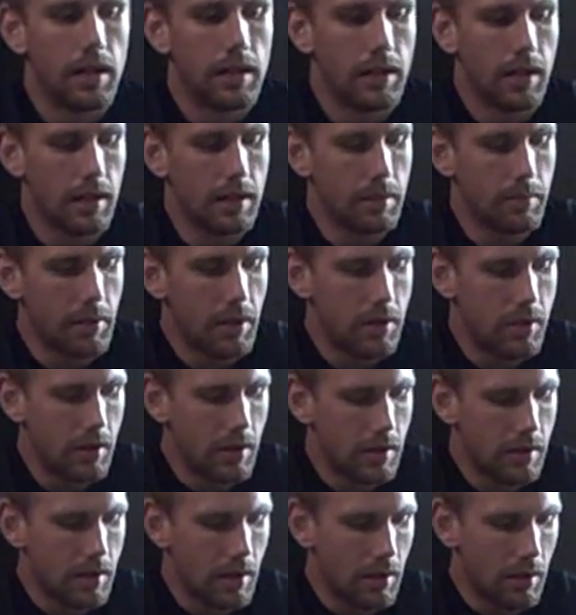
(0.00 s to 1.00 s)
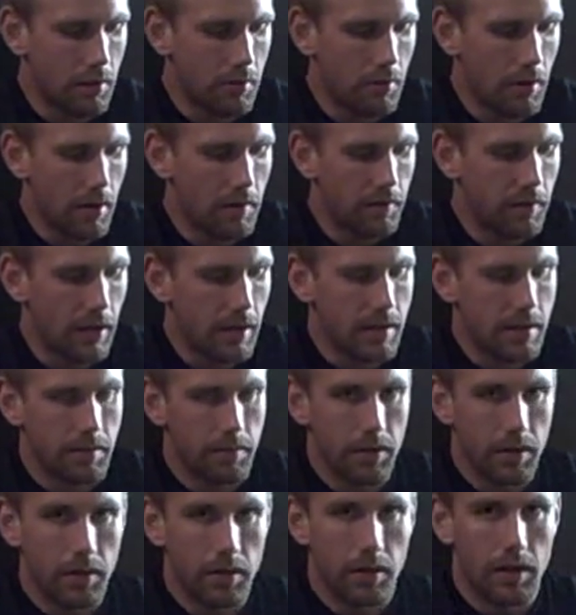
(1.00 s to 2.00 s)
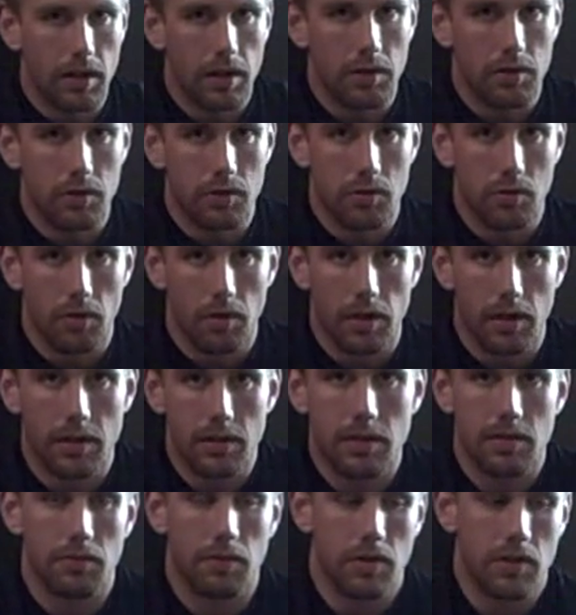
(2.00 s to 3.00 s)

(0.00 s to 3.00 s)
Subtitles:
Not to mention it's going to create flexibility in your joints,